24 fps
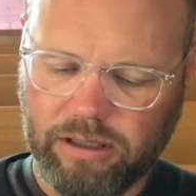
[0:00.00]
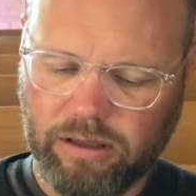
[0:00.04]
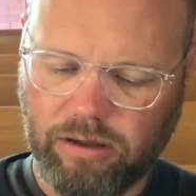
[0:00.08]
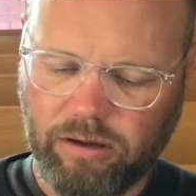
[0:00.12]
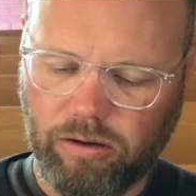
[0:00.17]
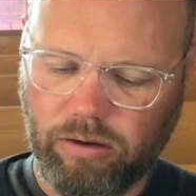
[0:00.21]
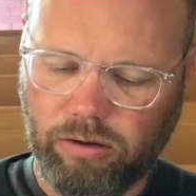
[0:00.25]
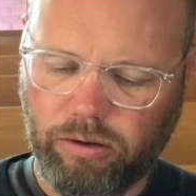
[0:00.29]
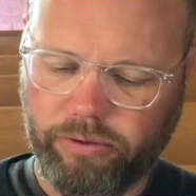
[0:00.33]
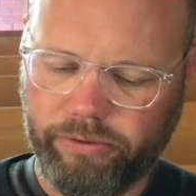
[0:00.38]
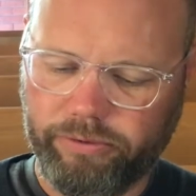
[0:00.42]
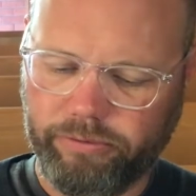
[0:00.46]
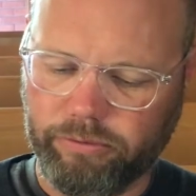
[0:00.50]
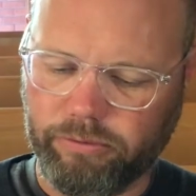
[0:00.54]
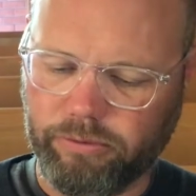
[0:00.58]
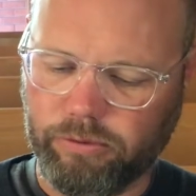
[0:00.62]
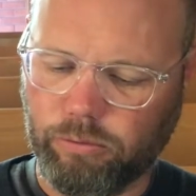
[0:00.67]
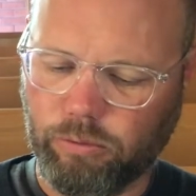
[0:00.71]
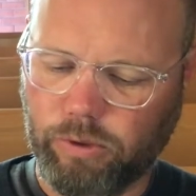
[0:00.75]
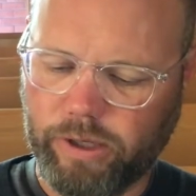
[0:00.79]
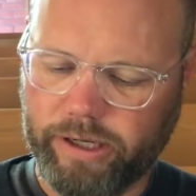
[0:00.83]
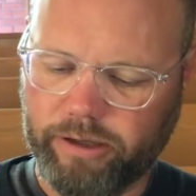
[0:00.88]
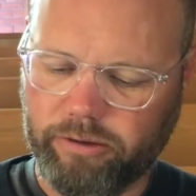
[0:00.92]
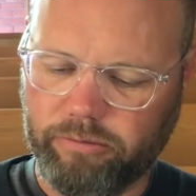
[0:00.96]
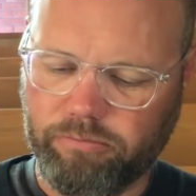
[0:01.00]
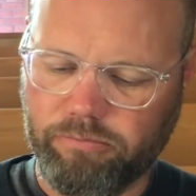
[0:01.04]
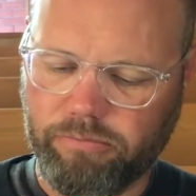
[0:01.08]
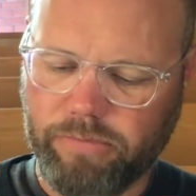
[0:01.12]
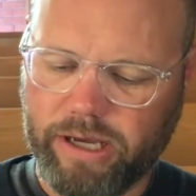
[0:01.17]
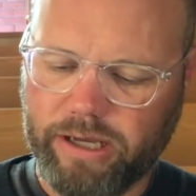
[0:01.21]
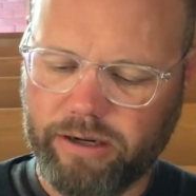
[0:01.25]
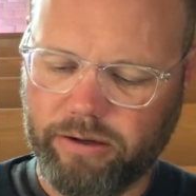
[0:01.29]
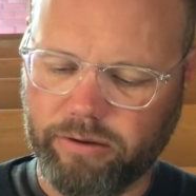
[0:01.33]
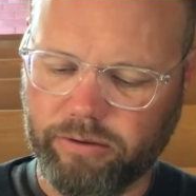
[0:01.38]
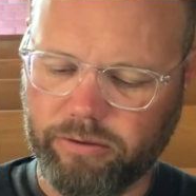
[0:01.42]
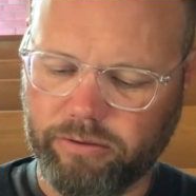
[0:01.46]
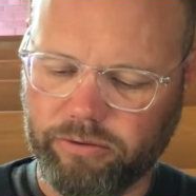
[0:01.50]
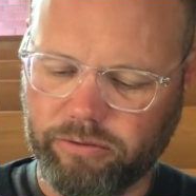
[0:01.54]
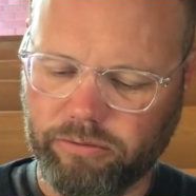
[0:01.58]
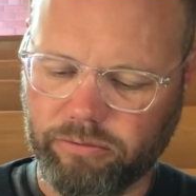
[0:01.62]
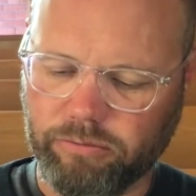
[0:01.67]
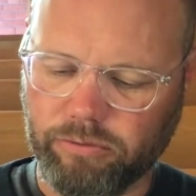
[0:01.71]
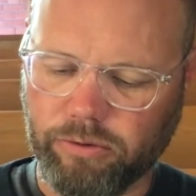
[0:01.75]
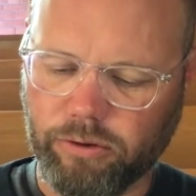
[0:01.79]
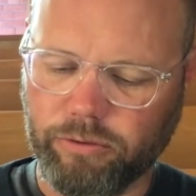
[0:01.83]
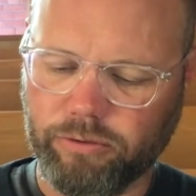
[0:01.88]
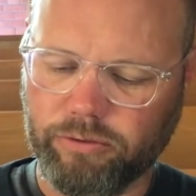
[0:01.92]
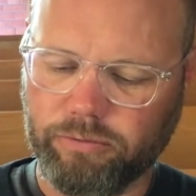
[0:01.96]
All through the wild meadows,
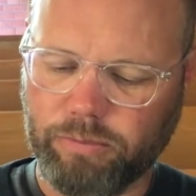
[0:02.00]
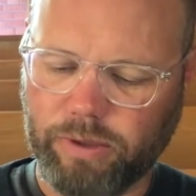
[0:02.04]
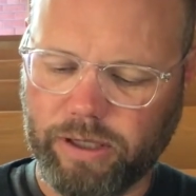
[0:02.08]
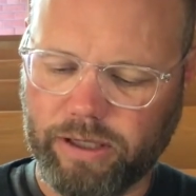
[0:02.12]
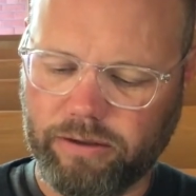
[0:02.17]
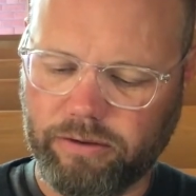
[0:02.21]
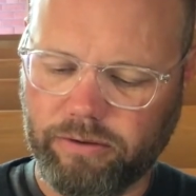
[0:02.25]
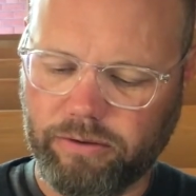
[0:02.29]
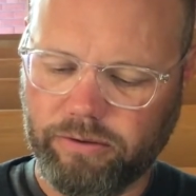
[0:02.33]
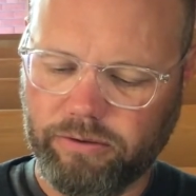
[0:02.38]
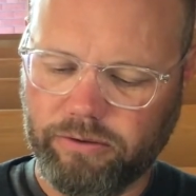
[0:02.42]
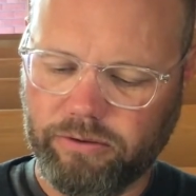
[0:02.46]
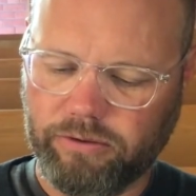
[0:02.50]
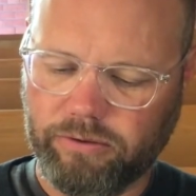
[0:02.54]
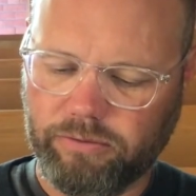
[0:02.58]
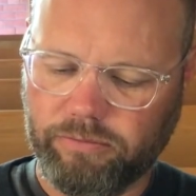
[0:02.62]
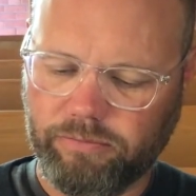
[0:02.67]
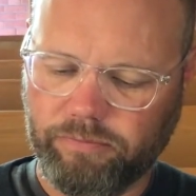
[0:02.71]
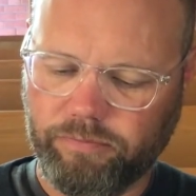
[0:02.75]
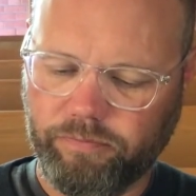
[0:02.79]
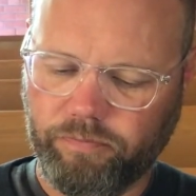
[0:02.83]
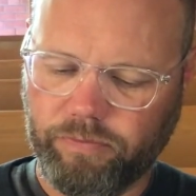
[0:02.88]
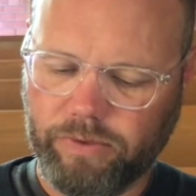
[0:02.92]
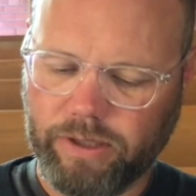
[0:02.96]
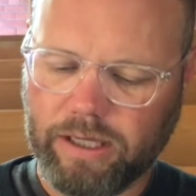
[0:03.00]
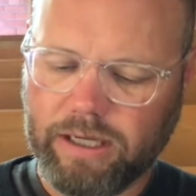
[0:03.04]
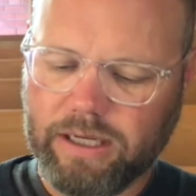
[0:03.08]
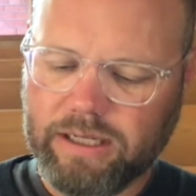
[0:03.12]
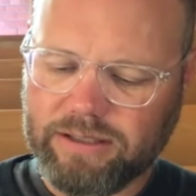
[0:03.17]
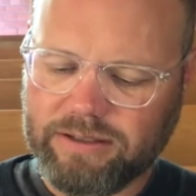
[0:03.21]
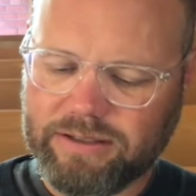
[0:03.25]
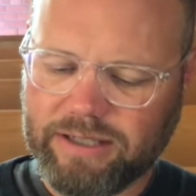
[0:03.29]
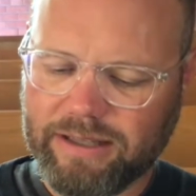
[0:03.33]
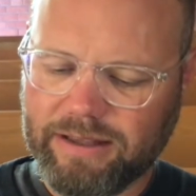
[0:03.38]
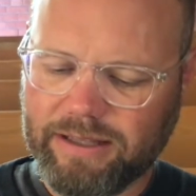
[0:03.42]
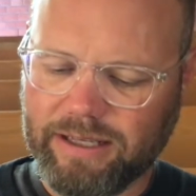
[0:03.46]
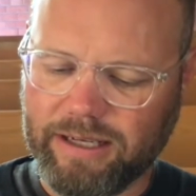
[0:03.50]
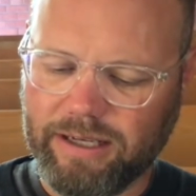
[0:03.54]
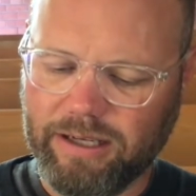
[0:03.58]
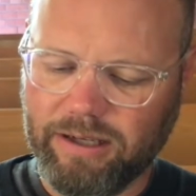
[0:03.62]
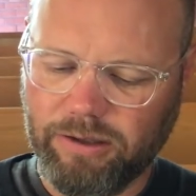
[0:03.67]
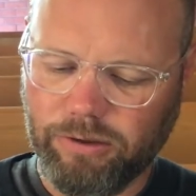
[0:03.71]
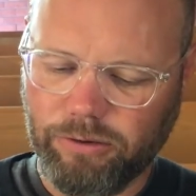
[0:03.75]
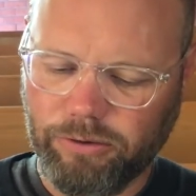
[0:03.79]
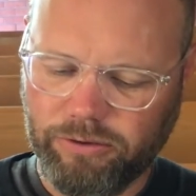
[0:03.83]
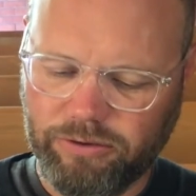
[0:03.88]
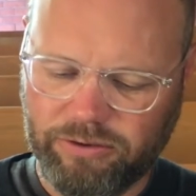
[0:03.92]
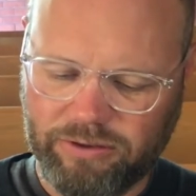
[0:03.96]
rose petals. Set the
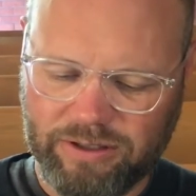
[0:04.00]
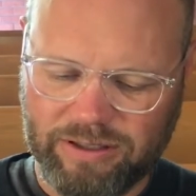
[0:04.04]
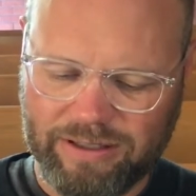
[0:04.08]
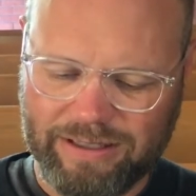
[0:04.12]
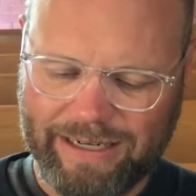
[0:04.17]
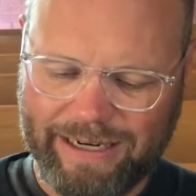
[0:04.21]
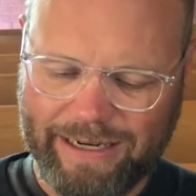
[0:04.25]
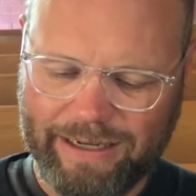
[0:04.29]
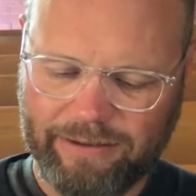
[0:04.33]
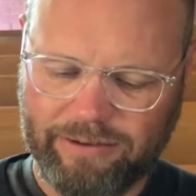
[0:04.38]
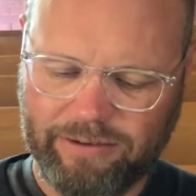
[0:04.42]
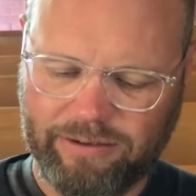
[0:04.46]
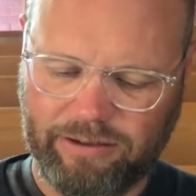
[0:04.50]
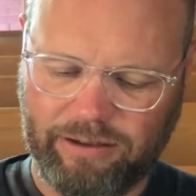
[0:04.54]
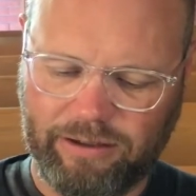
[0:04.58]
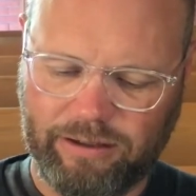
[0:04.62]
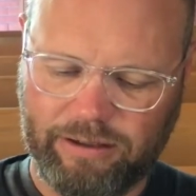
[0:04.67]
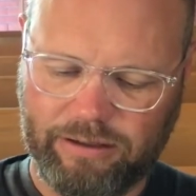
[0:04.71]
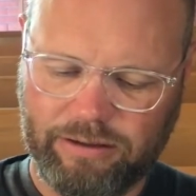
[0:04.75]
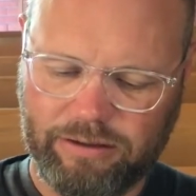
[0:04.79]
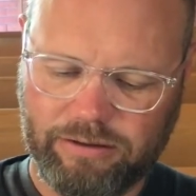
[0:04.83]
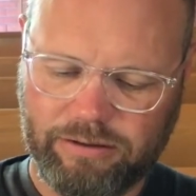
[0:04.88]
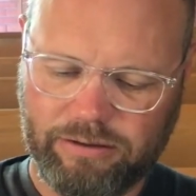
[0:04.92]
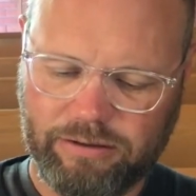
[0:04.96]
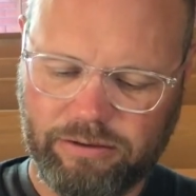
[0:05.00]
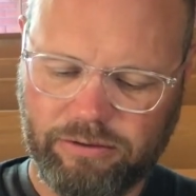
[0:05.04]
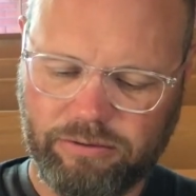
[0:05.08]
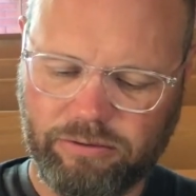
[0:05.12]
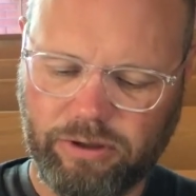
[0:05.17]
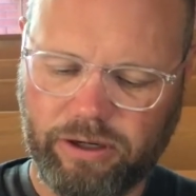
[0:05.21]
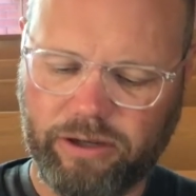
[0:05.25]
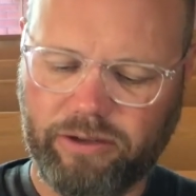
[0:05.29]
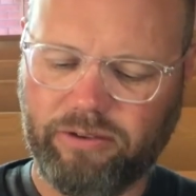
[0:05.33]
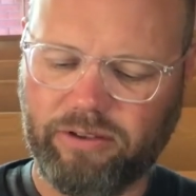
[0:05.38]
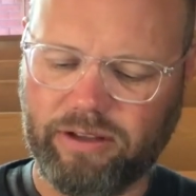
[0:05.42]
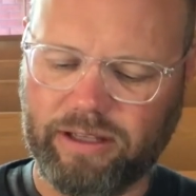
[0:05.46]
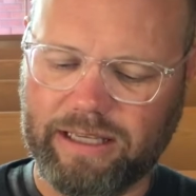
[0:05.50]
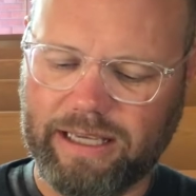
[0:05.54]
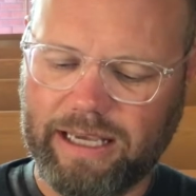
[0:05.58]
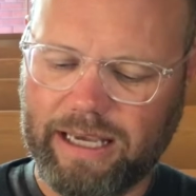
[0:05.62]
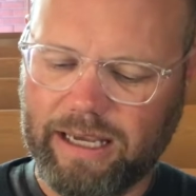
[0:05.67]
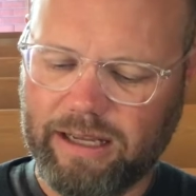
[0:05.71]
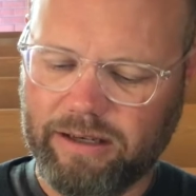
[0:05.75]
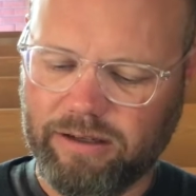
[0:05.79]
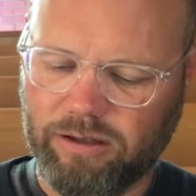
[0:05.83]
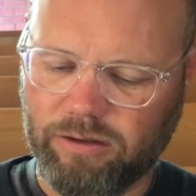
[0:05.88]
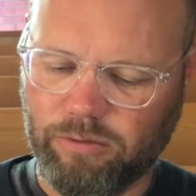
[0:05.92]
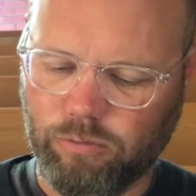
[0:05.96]
hills to dancing. Dress the
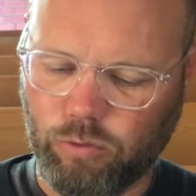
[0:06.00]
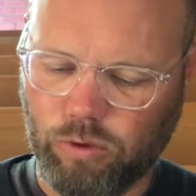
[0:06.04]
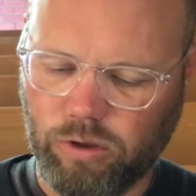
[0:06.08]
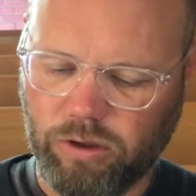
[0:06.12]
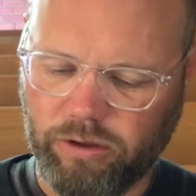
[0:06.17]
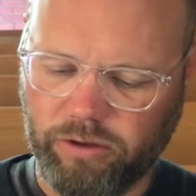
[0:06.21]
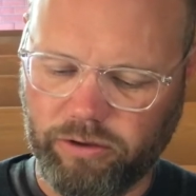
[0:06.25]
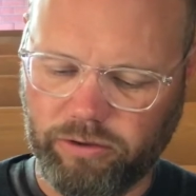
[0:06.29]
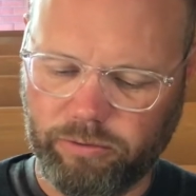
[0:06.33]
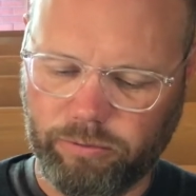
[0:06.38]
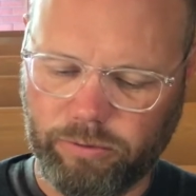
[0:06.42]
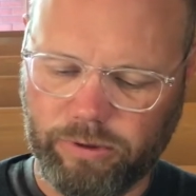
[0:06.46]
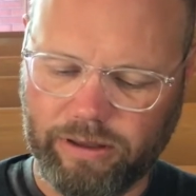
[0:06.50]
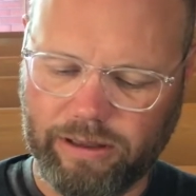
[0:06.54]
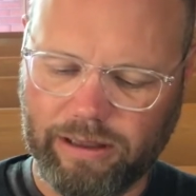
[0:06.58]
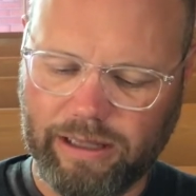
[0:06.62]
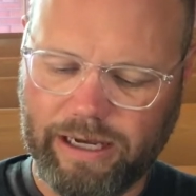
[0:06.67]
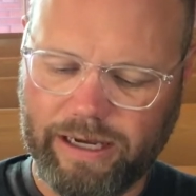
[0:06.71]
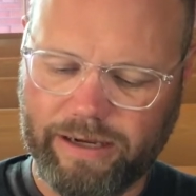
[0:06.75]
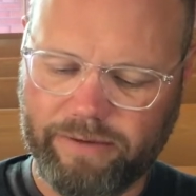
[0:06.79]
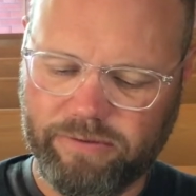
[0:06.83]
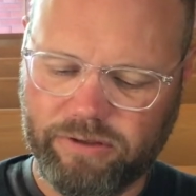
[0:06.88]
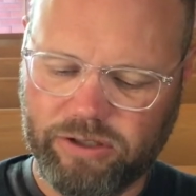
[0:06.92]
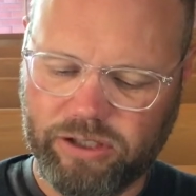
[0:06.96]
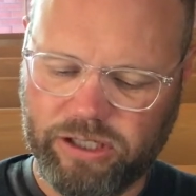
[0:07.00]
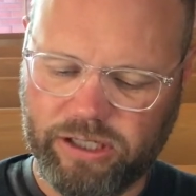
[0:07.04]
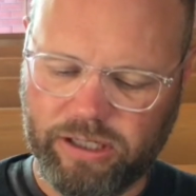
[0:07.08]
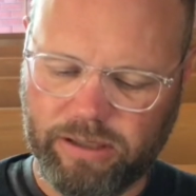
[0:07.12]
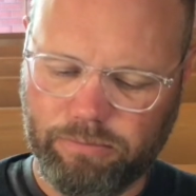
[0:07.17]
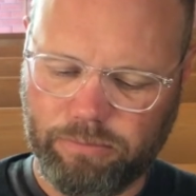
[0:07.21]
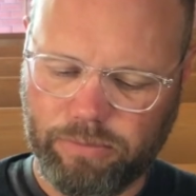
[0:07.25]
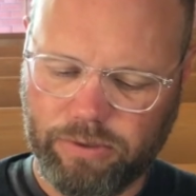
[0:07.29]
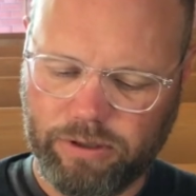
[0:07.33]
canyon walls with live sheep,